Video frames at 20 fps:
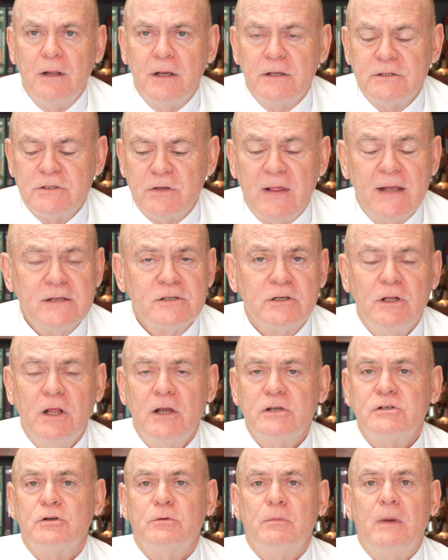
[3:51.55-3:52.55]
So that's
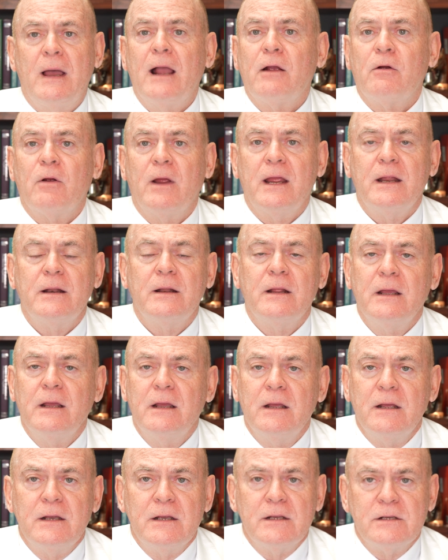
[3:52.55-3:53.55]
cluster migraine.
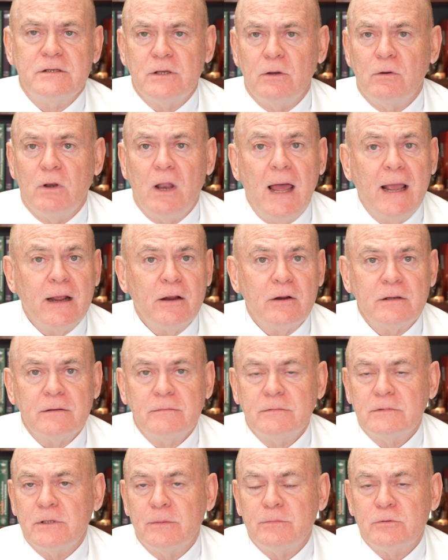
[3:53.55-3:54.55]
So like,
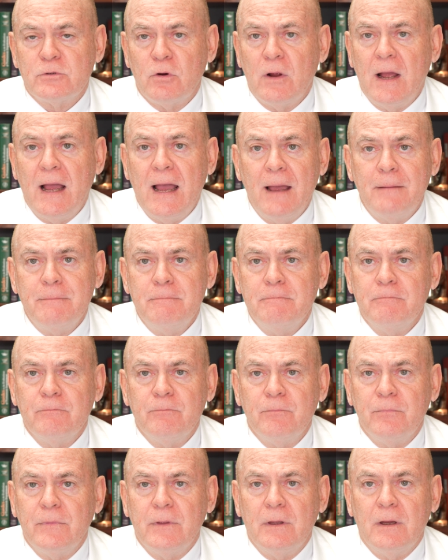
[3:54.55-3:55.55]
subscribe,
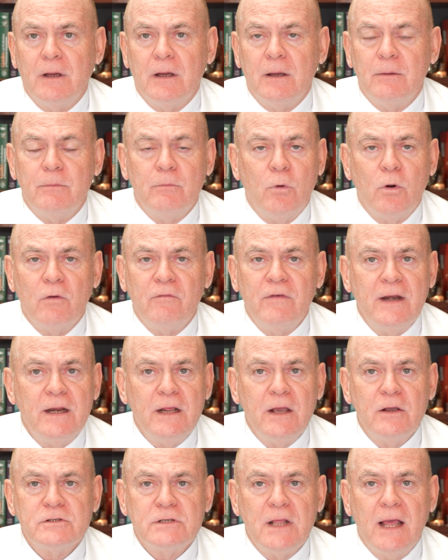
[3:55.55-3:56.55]
more
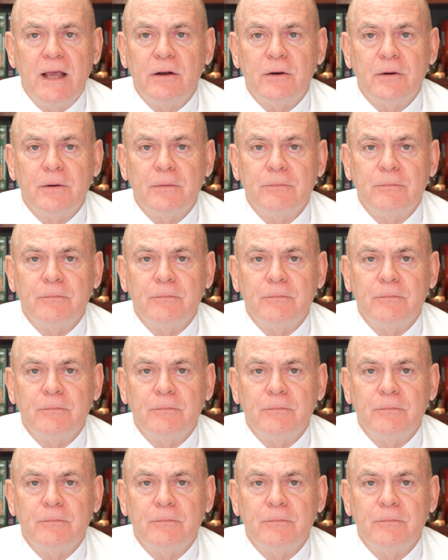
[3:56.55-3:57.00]
videos later.